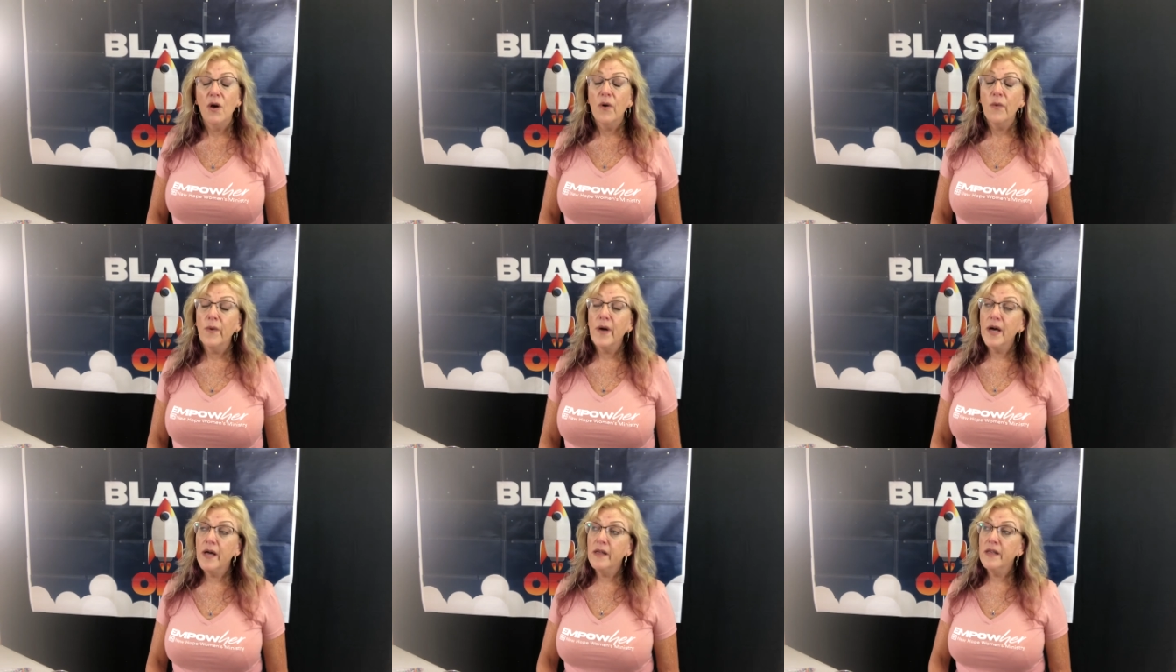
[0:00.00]

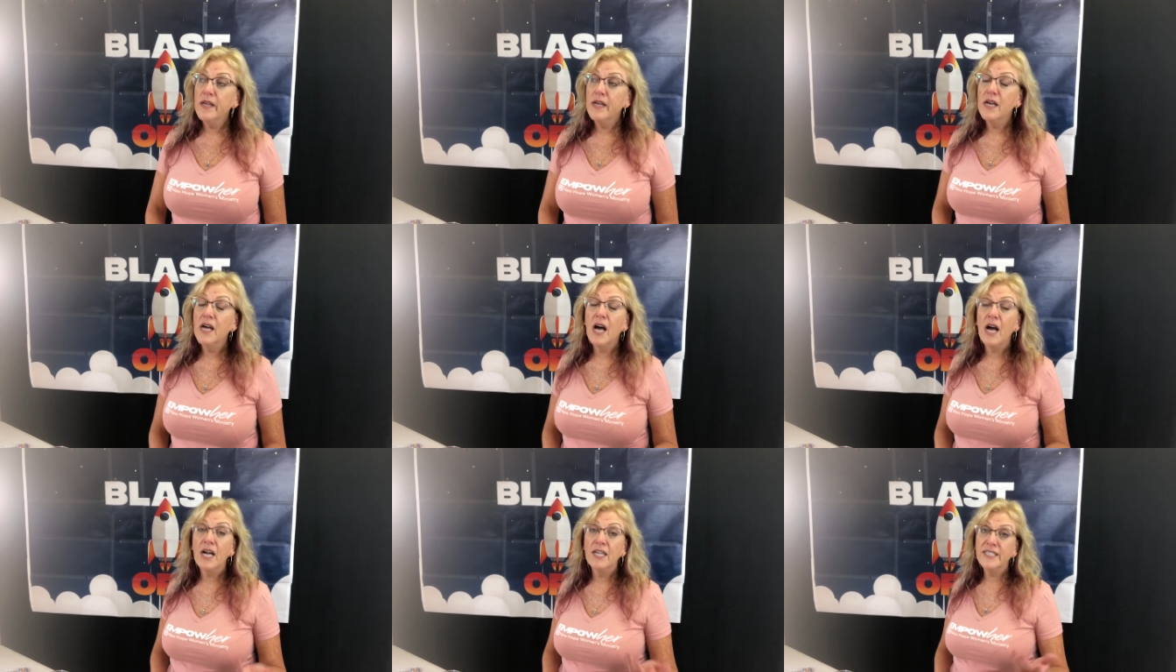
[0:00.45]
Well,
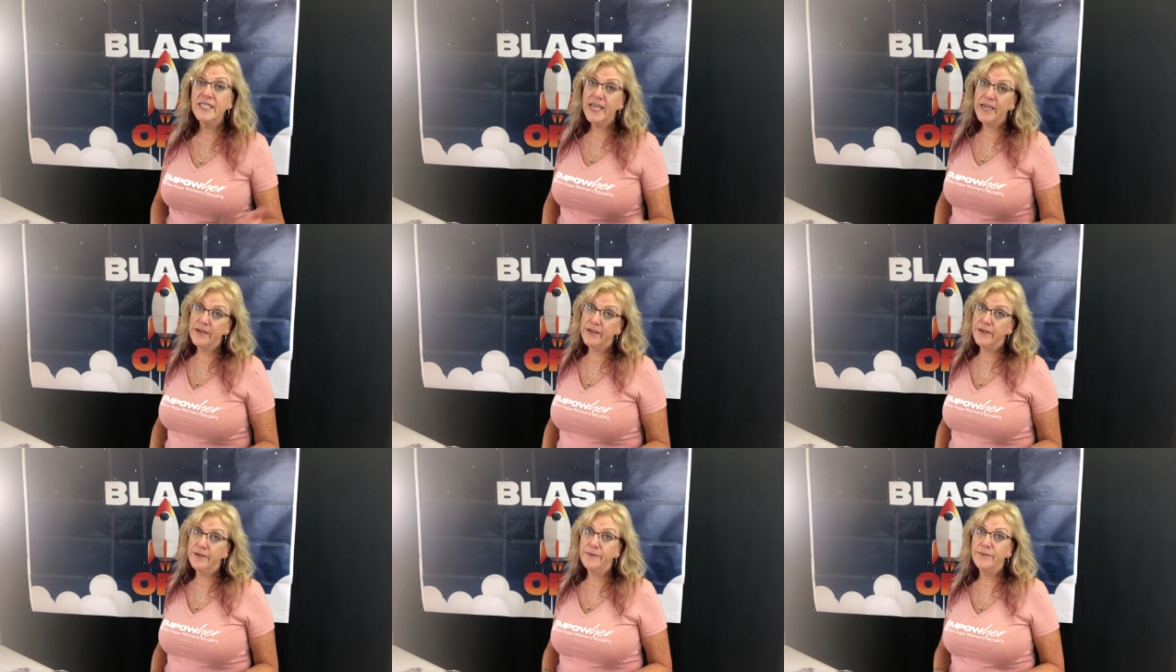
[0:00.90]
I'll
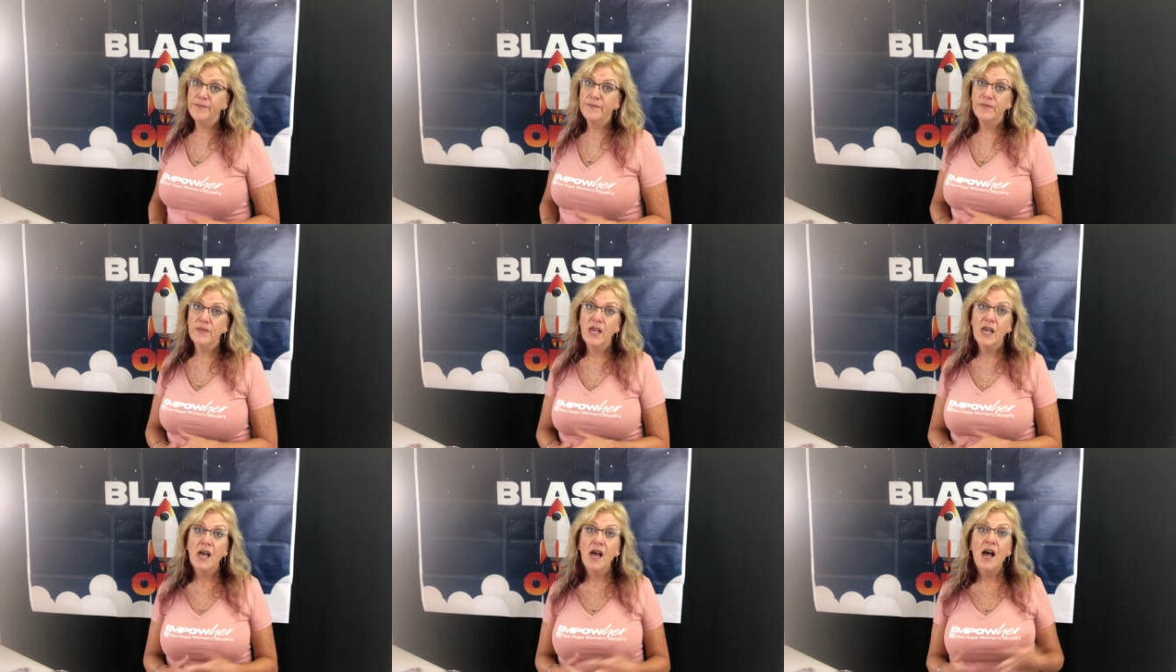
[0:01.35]
tell you,
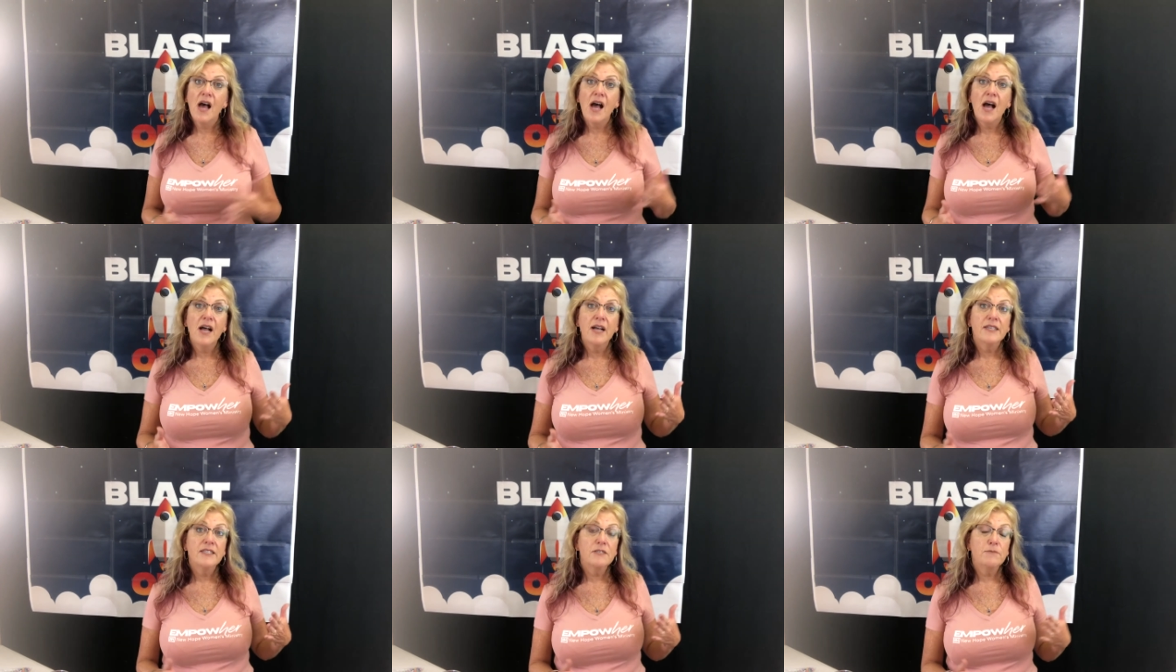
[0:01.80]

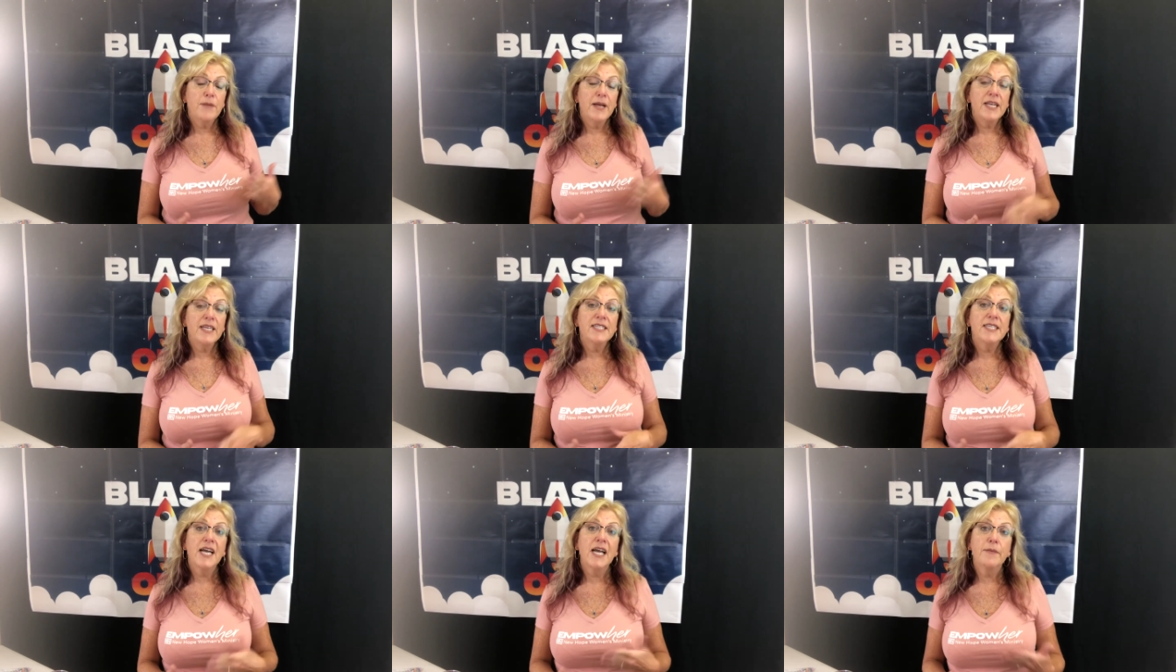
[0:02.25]

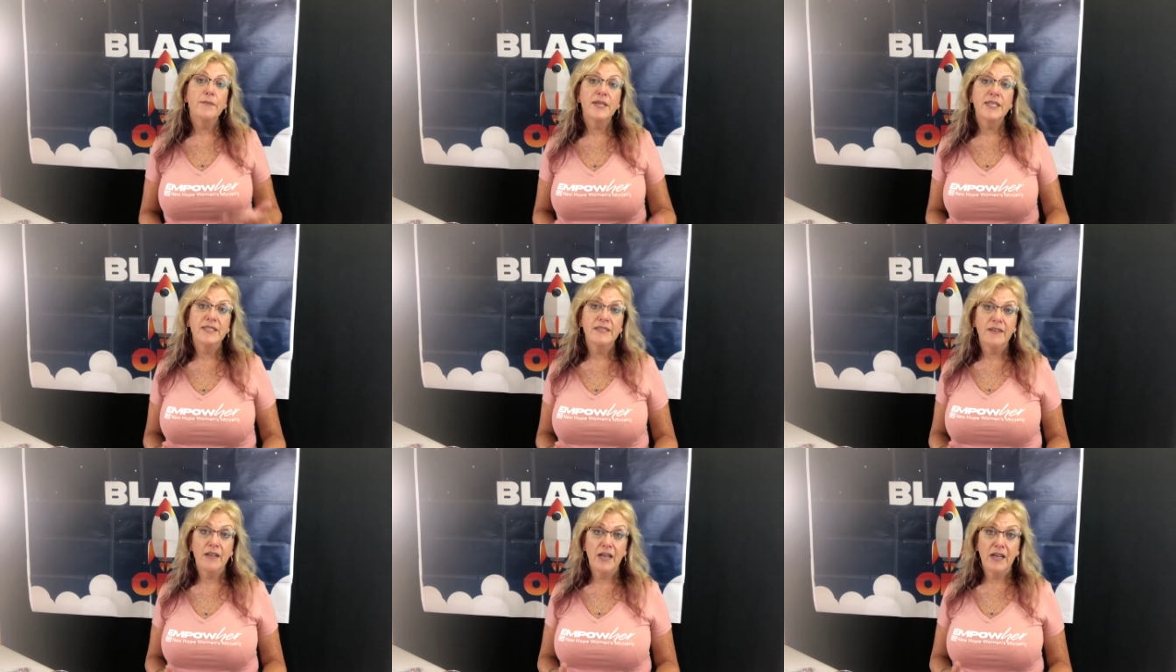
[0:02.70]
spending time
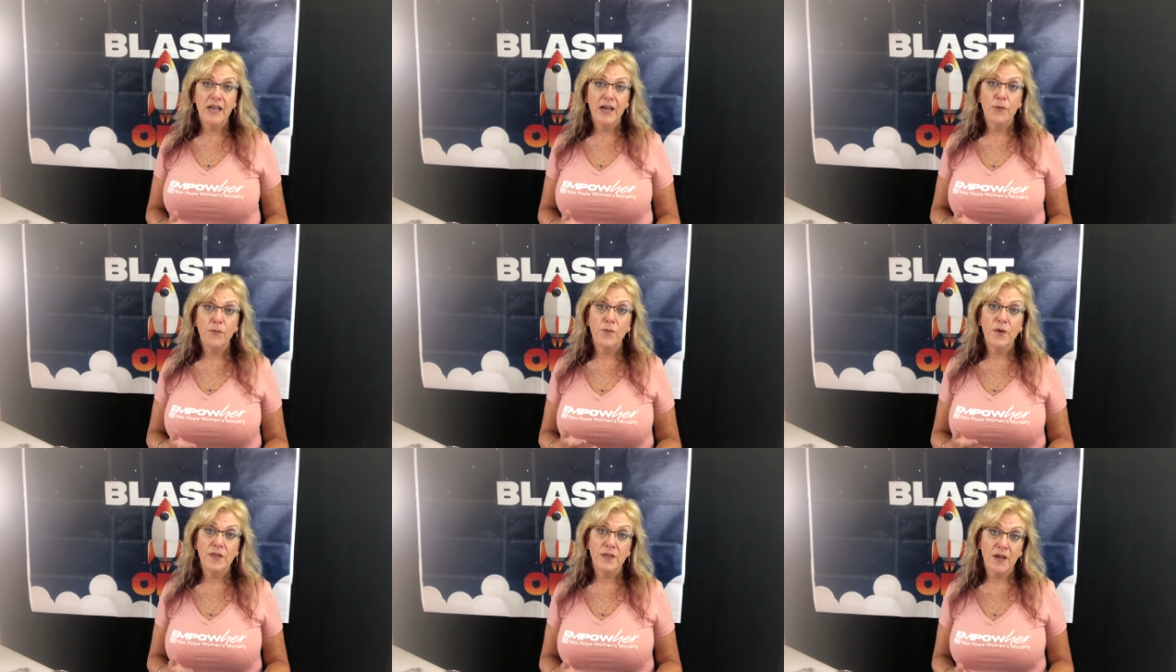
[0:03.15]

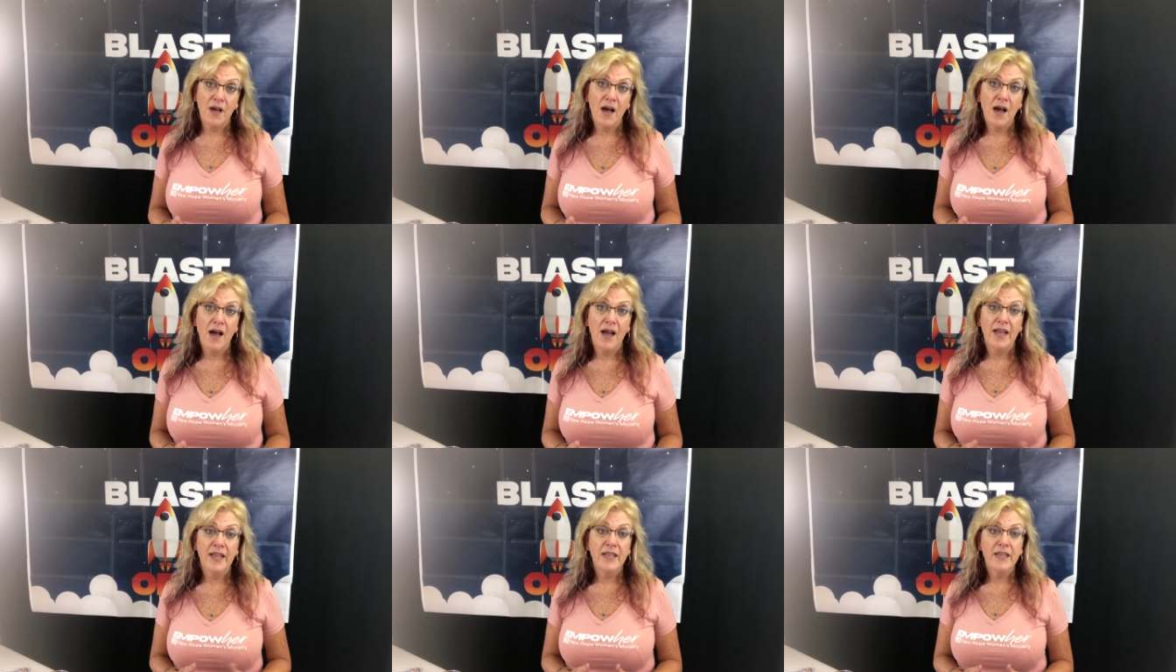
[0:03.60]
with
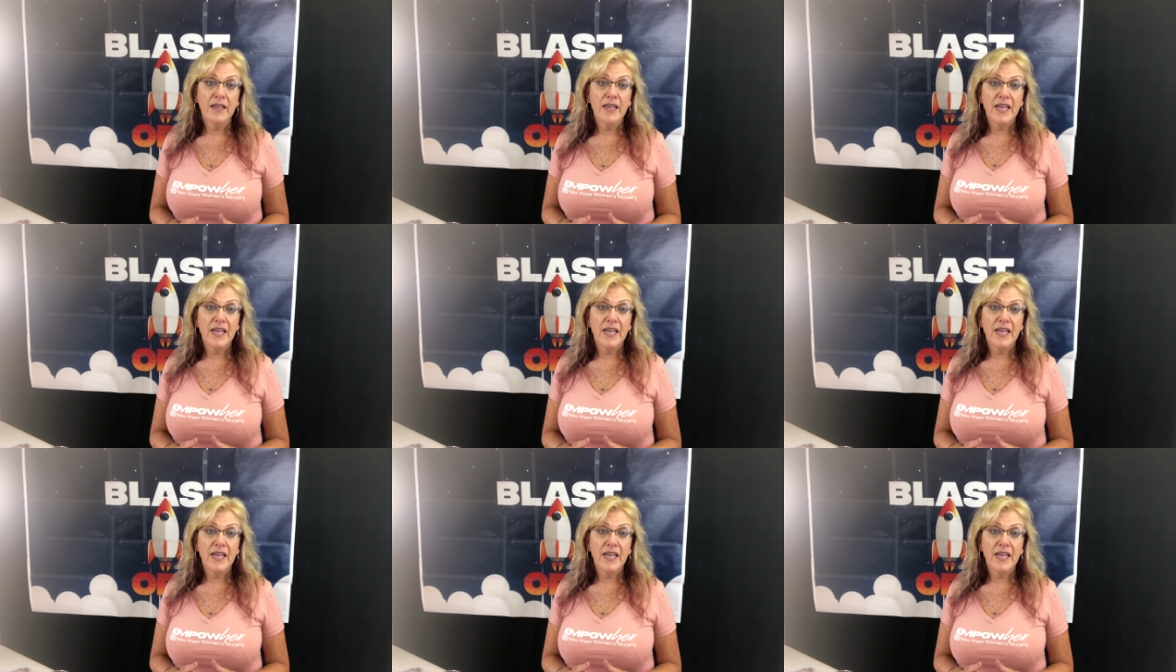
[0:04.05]
God,